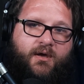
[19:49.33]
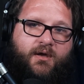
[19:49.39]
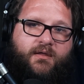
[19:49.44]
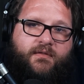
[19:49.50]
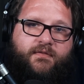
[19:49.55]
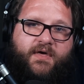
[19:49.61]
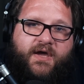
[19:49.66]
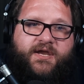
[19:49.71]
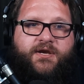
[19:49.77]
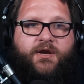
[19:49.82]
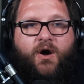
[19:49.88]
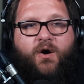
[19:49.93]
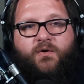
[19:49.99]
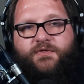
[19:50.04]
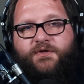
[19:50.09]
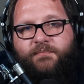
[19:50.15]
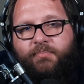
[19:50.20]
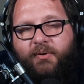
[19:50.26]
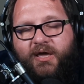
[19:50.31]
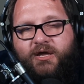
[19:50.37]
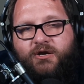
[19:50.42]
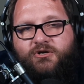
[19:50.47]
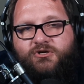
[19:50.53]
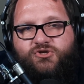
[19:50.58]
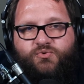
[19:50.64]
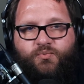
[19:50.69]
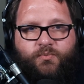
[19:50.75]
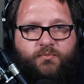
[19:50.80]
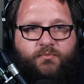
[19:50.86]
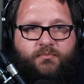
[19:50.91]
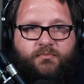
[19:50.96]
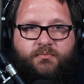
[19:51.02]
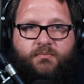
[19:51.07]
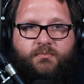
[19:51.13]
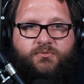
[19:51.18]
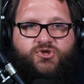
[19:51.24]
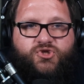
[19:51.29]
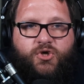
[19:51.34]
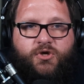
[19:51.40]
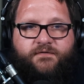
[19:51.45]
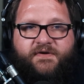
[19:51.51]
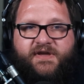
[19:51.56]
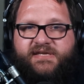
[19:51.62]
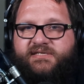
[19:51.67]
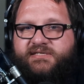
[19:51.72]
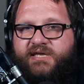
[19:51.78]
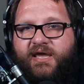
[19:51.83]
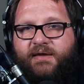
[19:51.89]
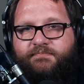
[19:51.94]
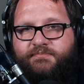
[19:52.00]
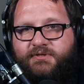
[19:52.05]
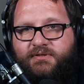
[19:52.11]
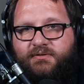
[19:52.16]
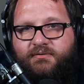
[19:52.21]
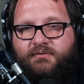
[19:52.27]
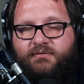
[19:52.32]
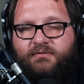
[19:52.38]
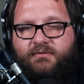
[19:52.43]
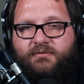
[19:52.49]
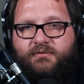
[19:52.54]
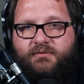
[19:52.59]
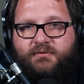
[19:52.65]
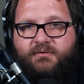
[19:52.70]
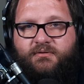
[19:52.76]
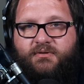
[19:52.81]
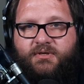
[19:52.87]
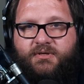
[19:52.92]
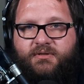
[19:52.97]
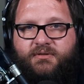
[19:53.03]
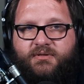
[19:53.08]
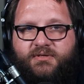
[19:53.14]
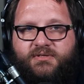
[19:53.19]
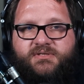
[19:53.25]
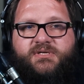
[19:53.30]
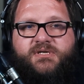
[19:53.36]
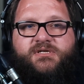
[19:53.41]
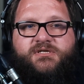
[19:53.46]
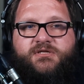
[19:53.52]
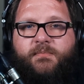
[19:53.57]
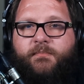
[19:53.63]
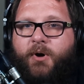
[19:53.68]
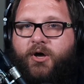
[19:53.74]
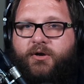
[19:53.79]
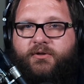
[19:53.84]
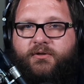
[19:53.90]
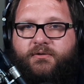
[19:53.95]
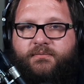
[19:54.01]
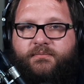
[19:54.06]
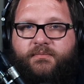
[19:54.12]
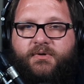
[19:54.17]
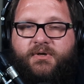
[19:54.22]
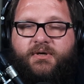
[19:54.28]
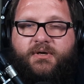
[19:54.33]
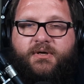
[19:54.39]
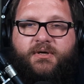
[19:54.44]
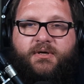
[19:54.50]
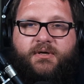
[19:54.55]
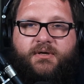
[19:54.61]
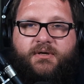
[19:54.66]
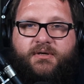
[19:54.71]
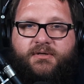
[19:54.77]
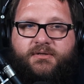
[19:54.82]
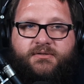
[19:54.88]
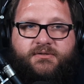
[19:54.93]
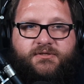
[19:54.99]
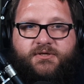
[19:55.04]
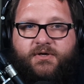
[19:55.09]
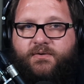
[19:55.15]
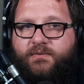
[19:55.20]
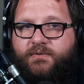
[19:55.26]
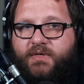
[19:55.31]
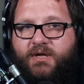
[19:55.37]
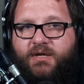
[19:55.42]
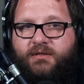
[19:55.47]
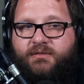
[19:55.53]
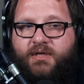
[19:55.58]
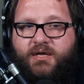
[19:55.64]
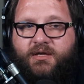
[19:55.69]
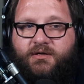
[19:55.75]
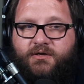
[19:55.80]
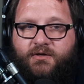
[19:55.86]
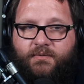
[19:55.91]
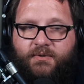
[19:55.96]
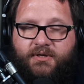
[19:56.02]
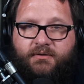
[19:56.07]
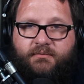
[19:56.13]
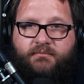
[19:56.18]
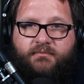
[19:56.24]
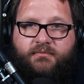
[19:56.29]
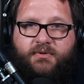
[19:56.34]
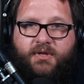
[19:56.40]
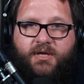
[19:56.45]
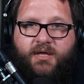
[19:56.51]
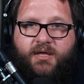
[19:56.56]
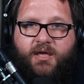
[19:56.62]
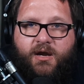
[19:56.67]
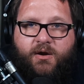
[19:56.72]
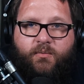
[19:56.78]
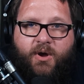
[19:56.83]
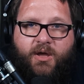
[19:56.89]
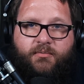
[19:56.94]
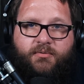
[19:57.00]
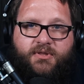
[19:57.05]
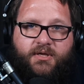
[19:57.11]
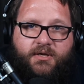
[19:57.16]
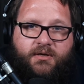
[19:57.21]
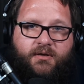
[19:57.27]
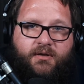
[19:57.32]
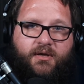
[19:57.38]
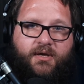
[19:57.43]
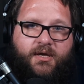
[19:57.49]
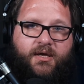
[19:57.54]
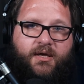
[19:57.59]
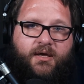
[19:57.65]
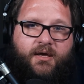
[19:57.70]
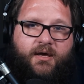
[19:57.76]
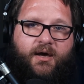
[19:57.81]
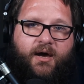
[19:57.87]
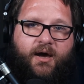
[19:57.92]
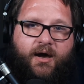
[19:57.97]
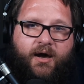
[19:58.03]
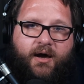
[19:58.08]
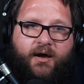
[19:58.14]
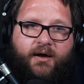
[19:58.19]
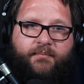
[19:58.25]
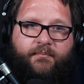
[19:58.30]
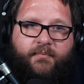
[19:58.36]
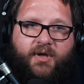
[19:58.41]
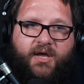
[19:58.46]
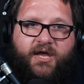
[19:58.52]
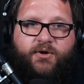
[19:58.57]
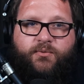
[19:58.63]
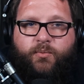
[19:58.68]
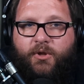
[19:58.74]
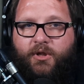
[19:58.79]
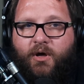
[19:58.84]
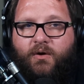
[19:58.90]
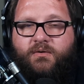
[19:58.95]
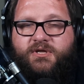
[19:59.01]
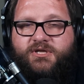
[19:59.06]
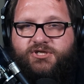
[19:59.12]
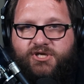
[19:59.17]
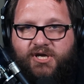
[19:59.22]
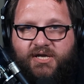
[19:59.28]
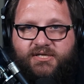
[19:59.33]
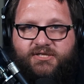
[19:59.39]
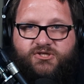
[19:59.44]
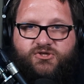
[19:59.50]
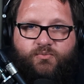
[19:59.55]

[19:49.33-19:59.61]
They know that players sort of accept that this is the model, and so they can do it. They can get away with it. It will only change